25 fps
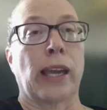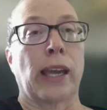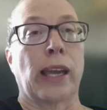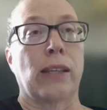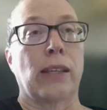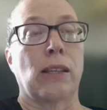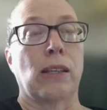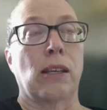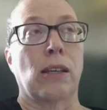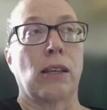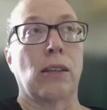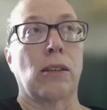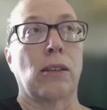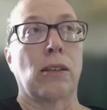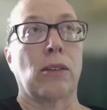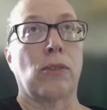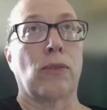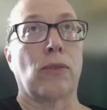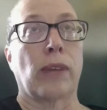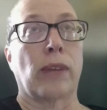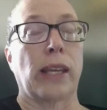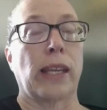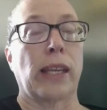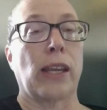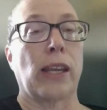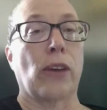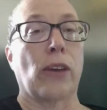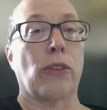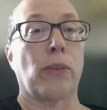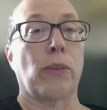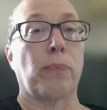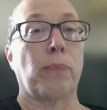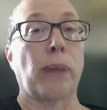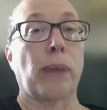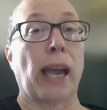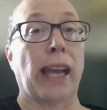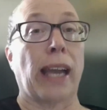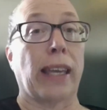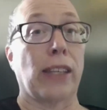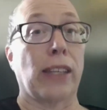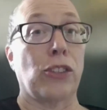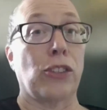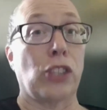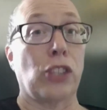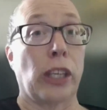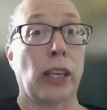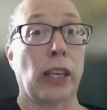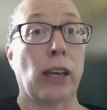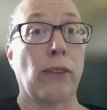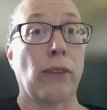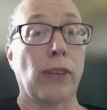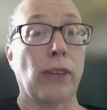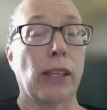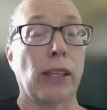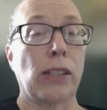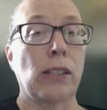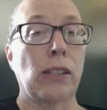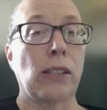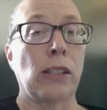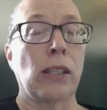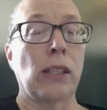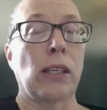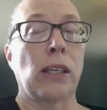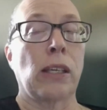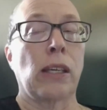at right now the packaging of it